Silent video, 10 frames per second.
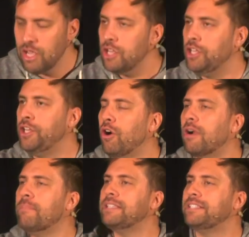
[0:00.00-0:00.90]
Your
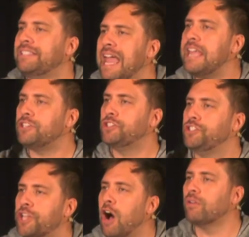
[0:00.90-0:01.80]
mistakes
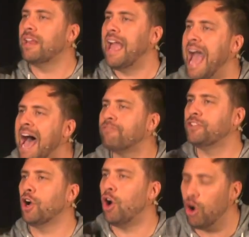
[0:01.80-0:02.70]
don't have
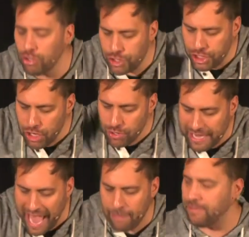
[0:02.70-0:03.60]
to hold you
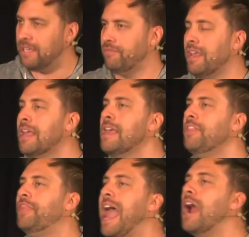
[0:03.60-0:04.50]
captive.
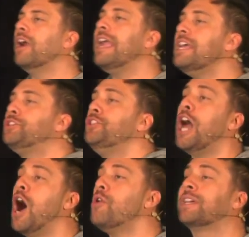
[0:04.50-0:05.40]
There is
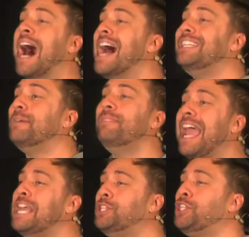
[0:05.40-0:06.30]
no
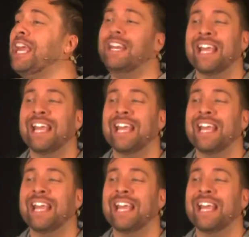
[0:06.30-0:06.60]
condemnation